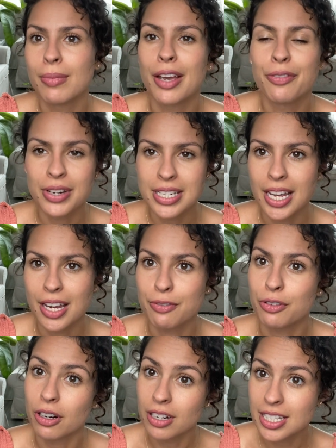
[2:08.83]
every day
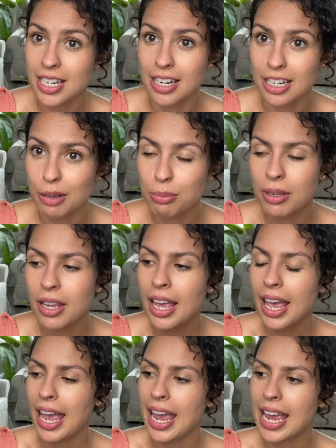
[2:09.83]
for our stand-up,
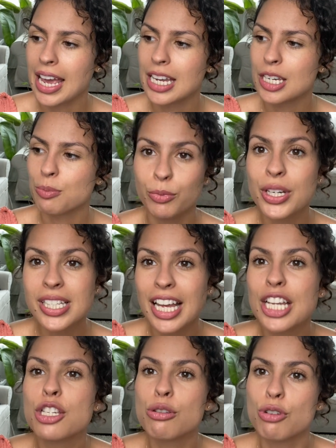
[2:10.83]
and Marisa
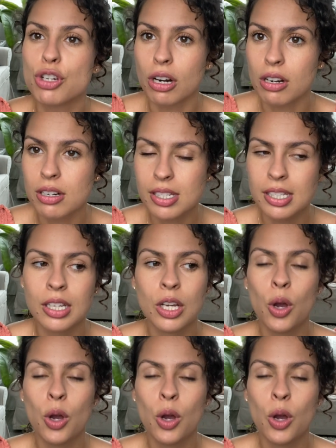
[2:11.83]
had 2 jars.